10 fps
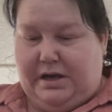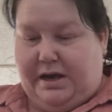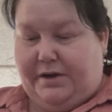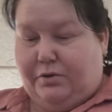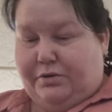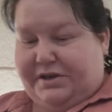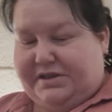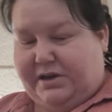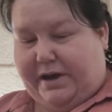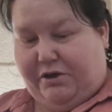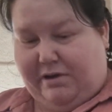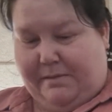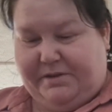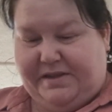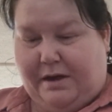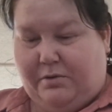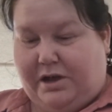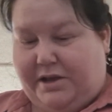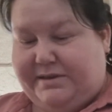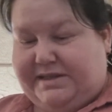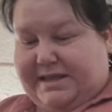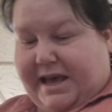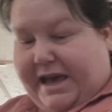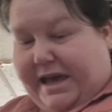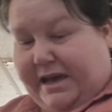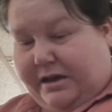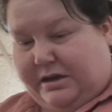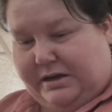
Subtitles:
had ordered. So I grabbed that while I was there.